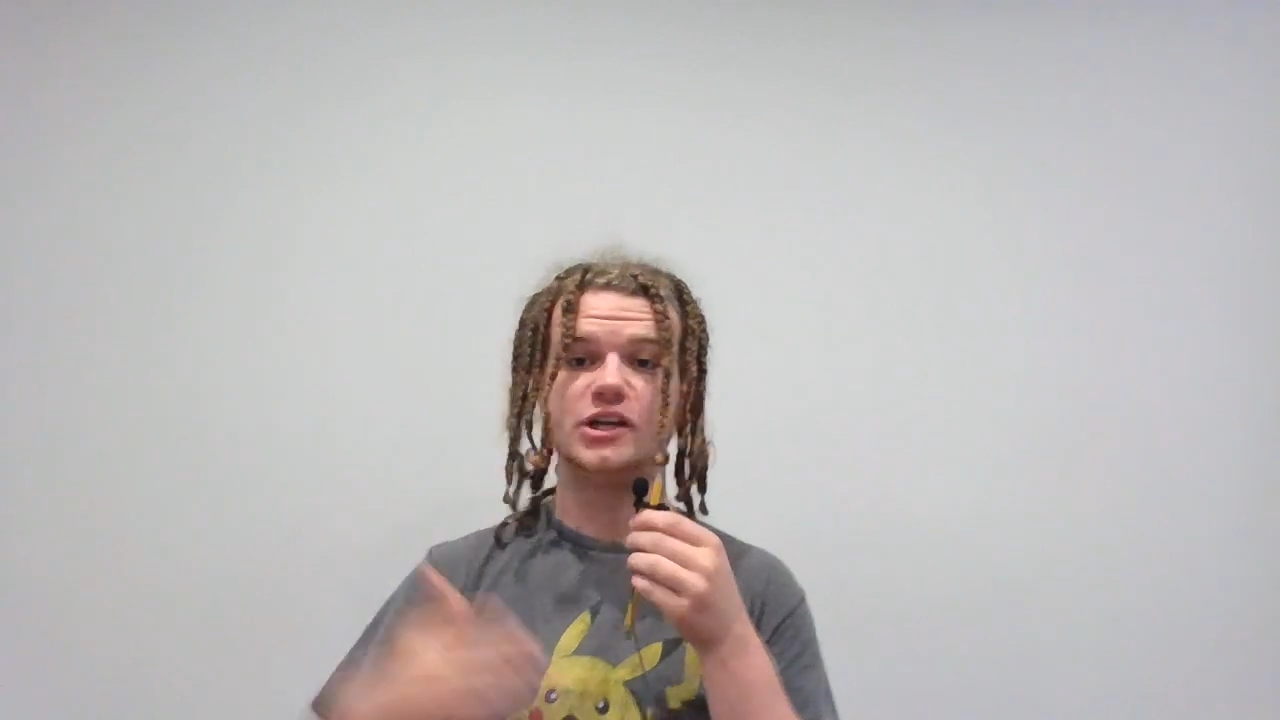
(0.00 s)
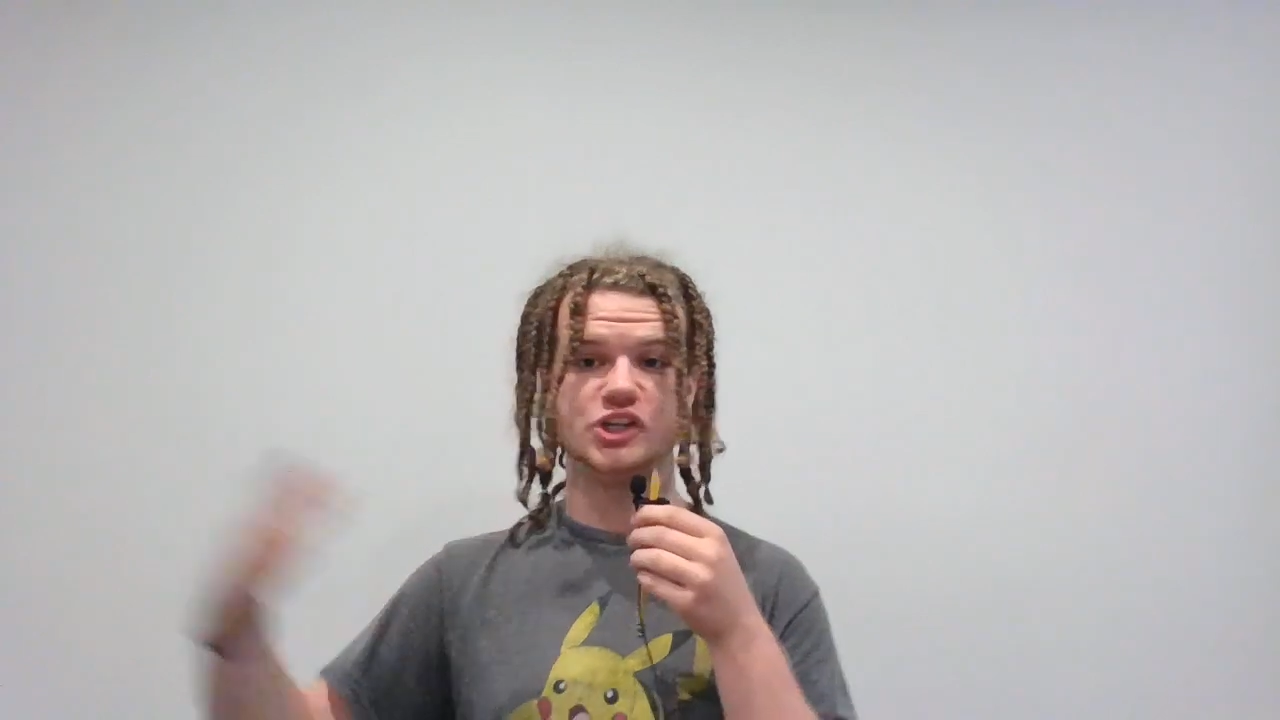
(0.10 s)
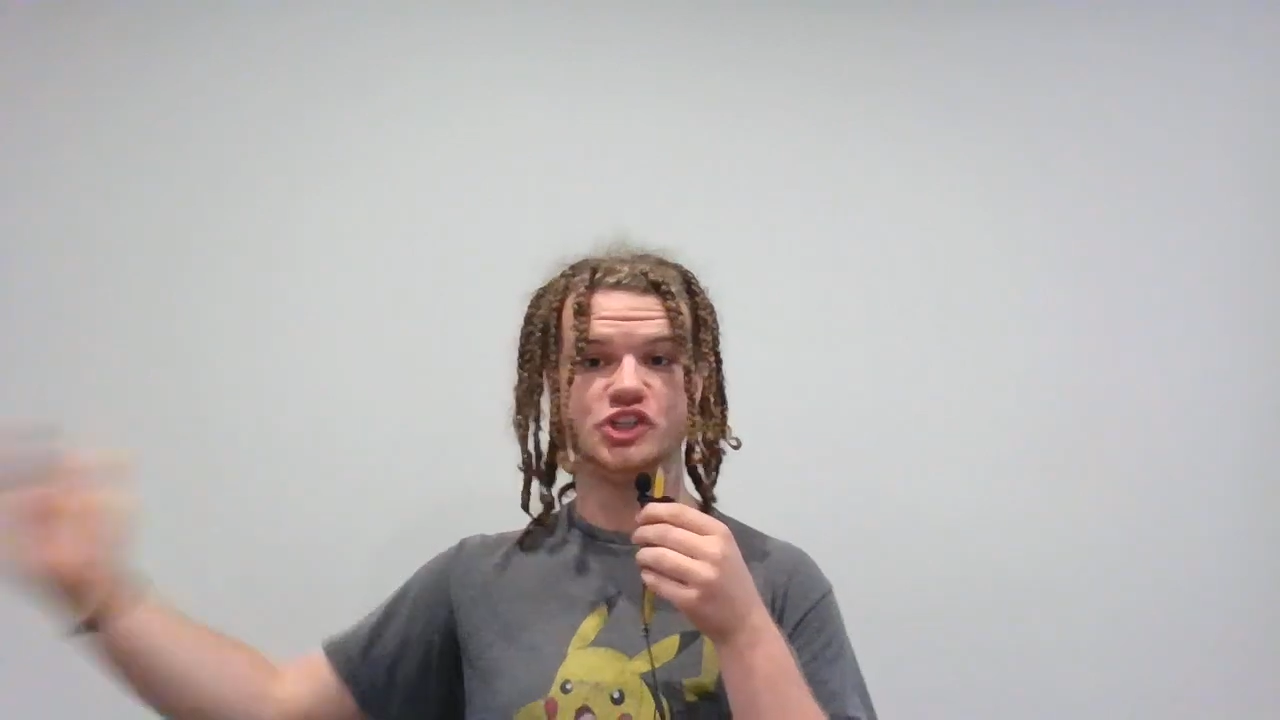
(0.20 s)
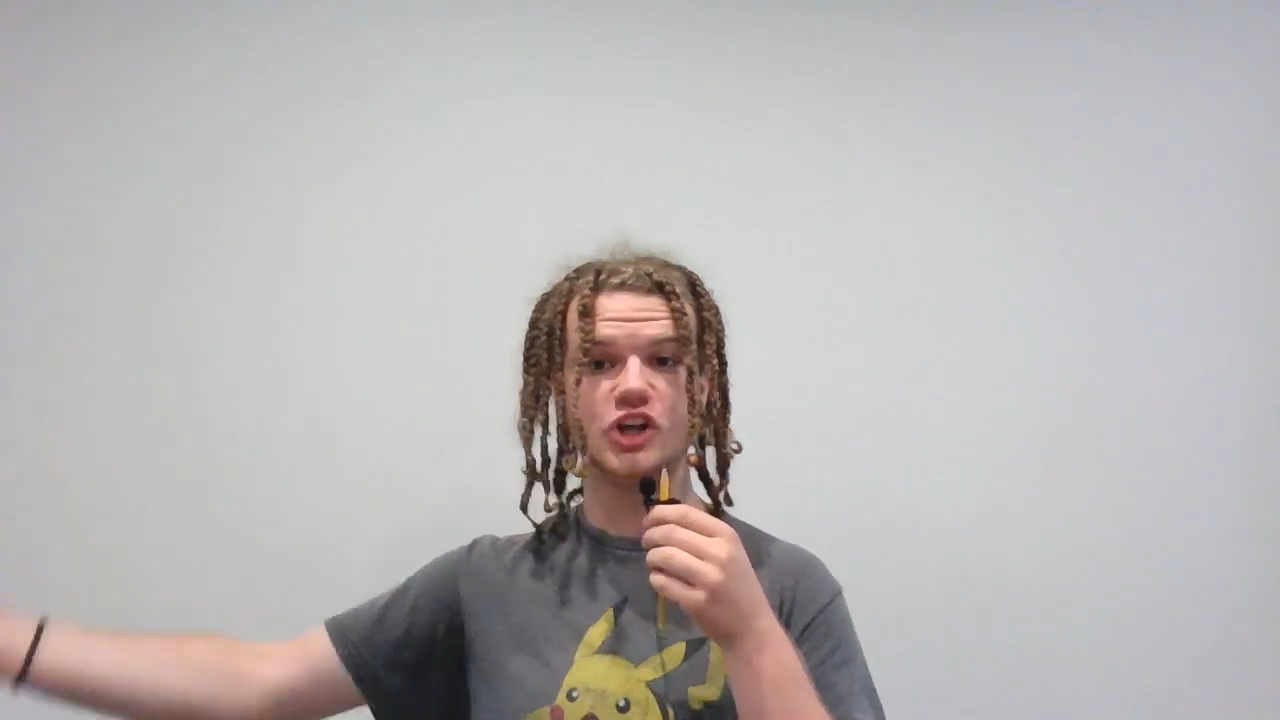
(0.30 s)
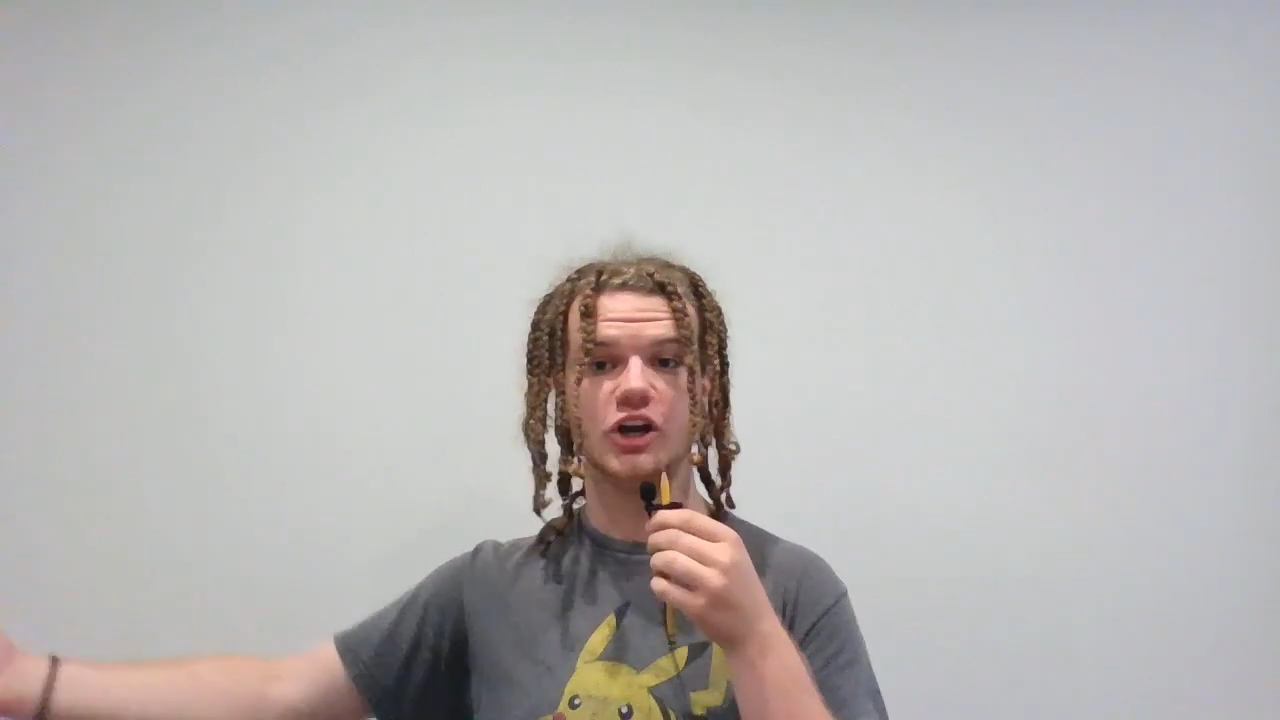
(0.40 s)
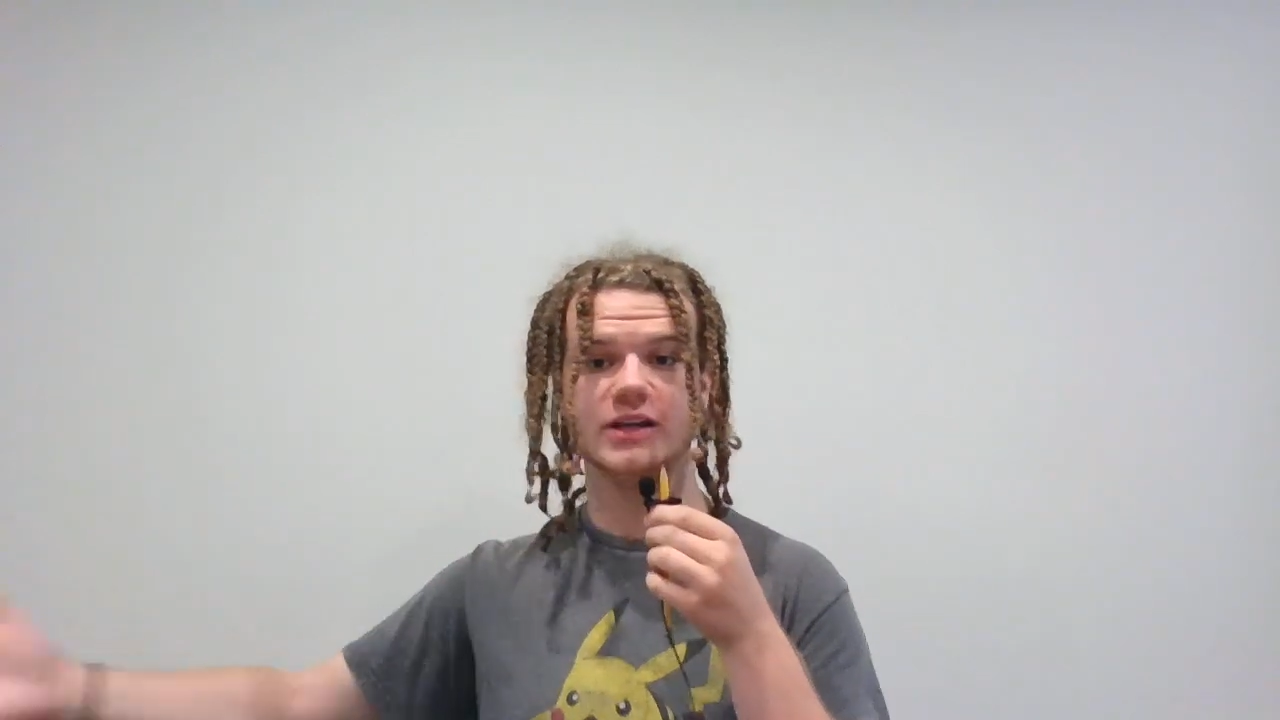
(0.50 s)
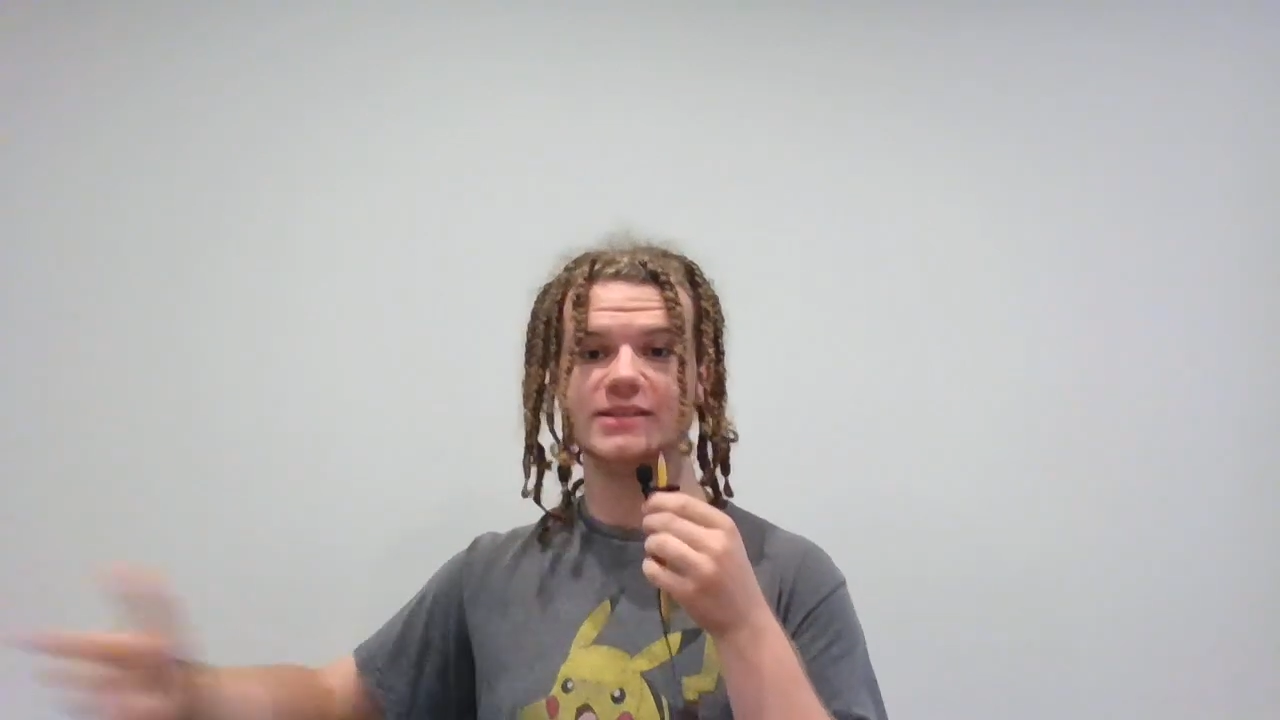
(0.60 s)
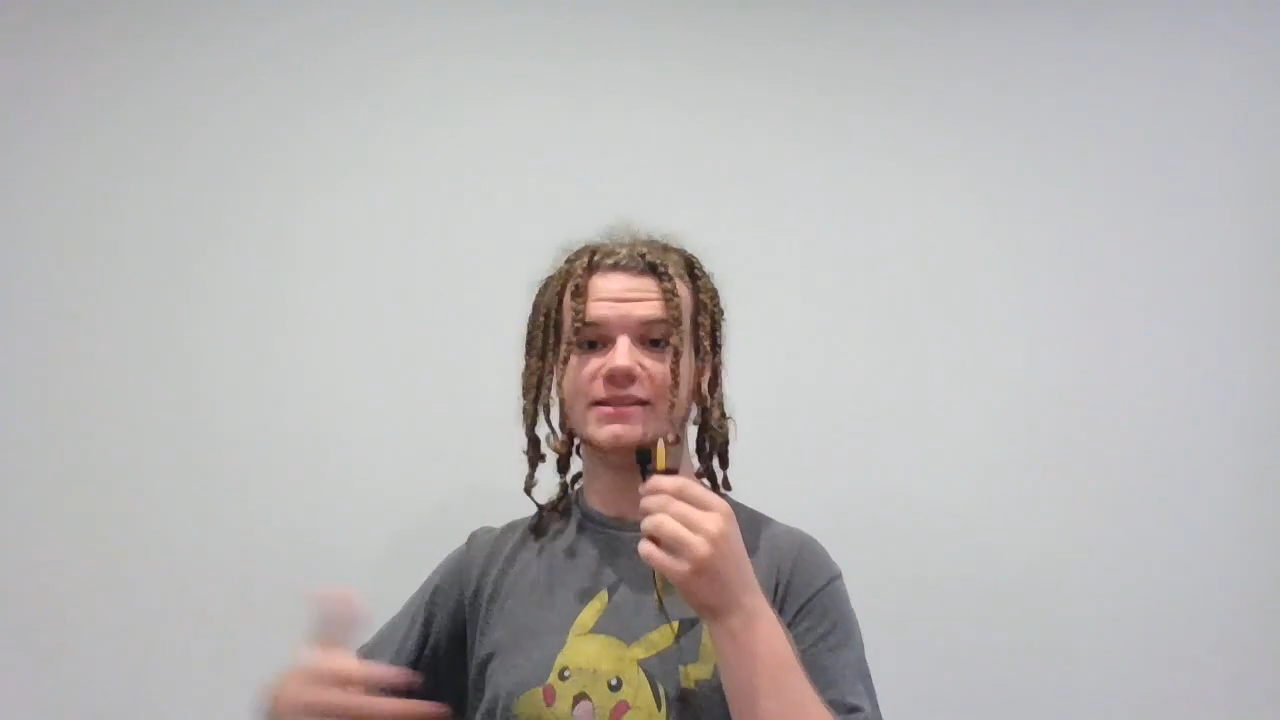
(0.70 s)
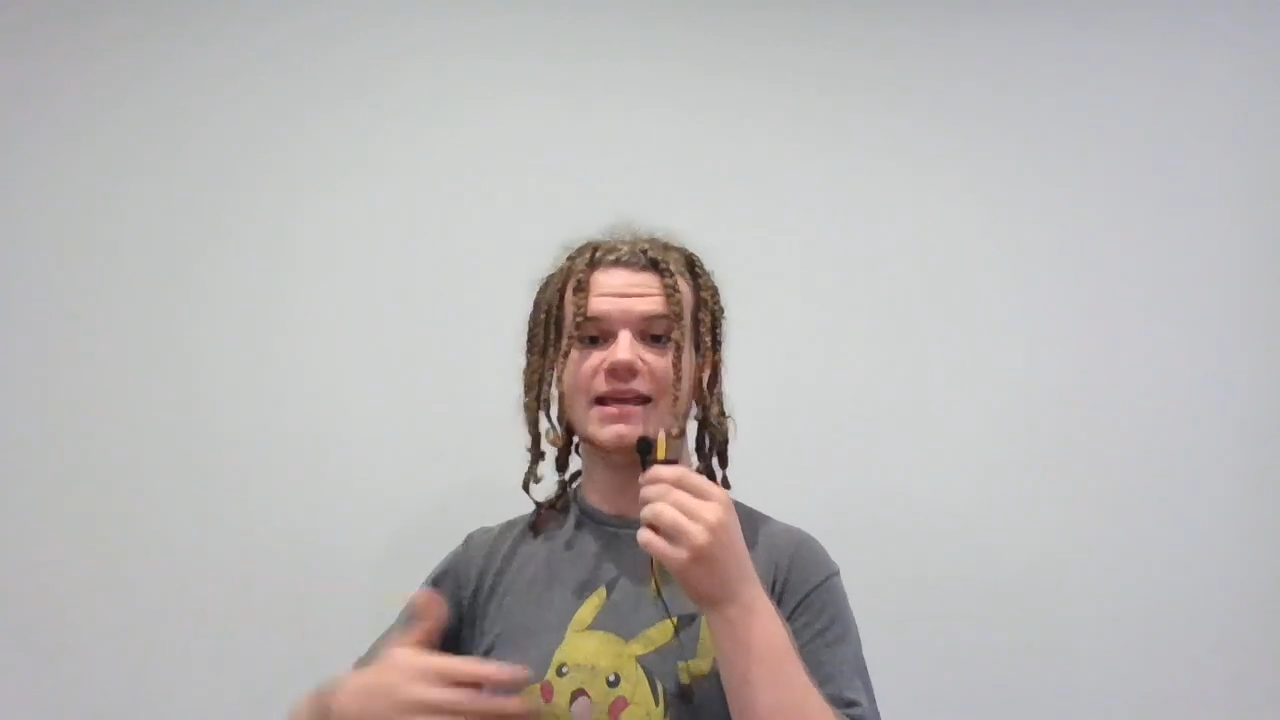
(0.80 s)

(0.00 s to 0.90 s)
to sharks,